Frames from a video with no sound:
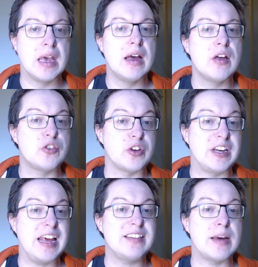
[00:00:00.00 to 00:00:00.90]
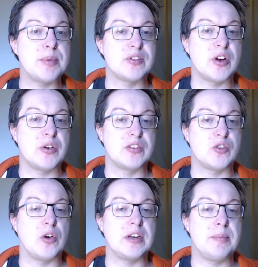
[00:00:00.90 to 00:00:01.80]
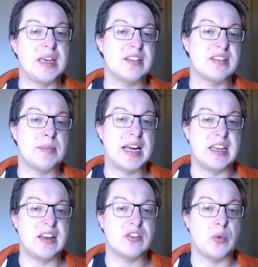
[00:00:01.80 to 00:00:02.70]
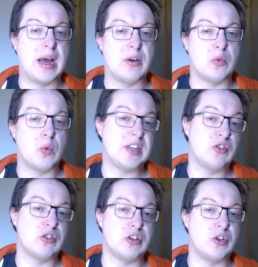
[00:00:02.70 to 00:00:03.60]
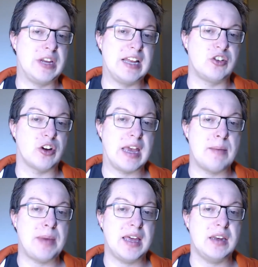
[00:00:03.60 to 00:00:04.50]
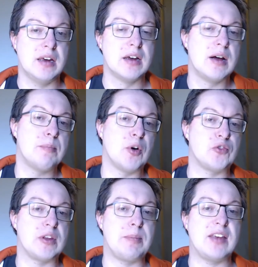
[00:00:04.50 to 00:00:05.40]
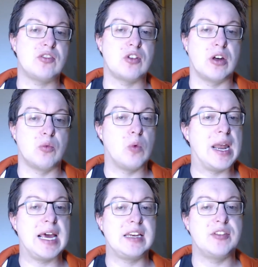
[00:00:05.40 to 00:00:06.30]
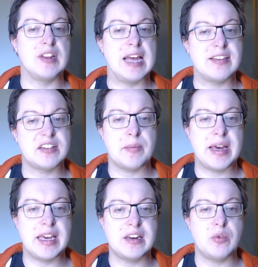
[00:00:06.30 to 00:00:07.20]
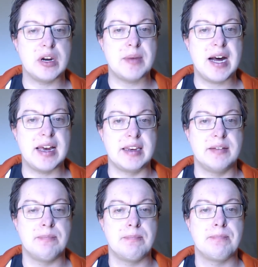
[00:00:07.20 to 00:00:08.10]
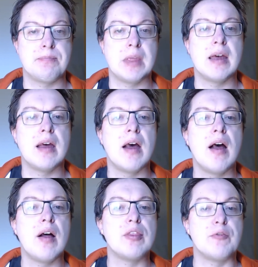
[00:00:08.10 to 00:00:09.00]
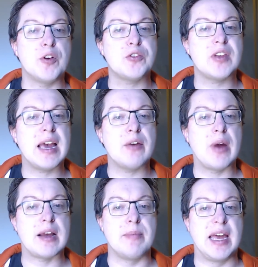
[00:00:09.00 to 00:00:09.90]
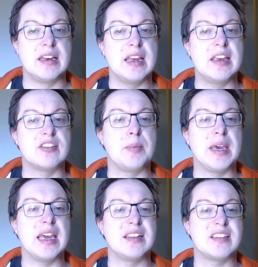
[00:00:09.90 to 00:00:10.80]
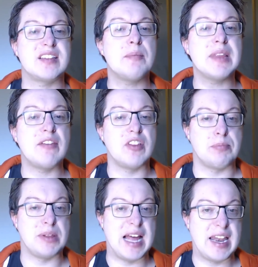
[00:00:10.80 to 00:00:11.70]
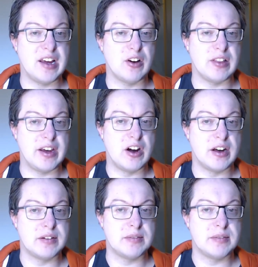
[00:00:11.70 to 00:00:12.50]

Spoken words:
So today's episode is going to be some ideas around what you should do to end your campaign, mostly based on what I did the last time I ended one of mine. The first thing I recommend is to begin some level of planning early on.